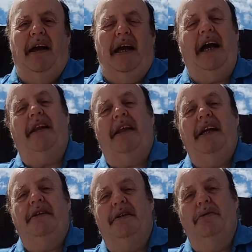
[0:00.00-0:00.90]
I'd
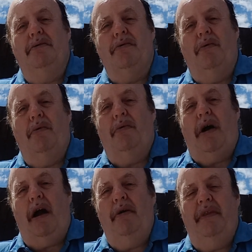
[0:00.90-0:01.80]
like to know
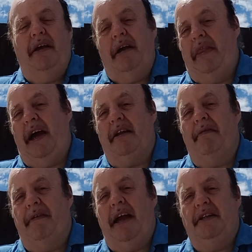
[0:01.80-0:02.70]
how that
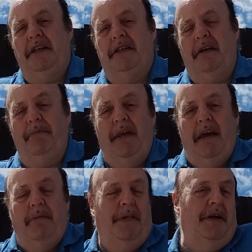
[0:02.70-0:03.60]
affected him,
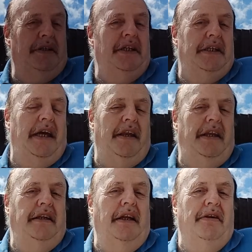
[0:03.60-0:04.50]
because he
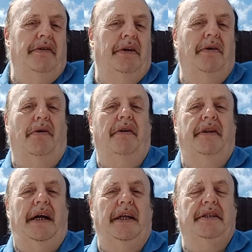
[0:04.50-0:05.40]
certainly didn't record
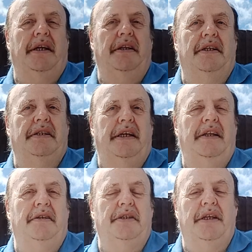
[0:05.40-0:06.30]
that in his
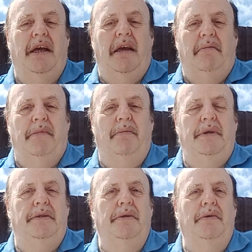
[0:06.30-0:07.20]
letters. But we
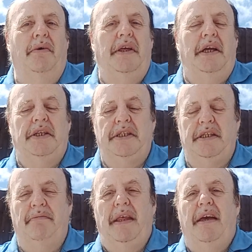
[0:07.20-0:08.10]
do know
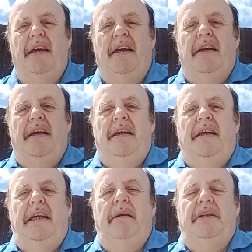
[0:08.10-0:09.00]
this.
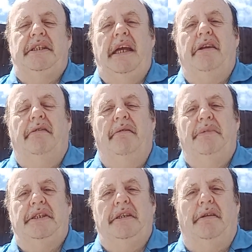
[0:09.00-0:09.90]
He said of
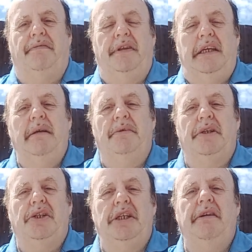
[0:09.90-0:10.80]
himself that he was
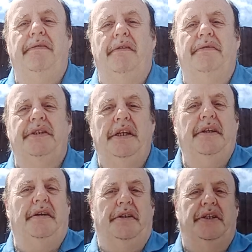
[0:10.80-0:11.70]
the chief of
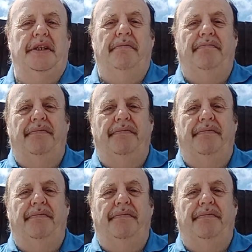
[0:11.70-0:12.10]
sinners.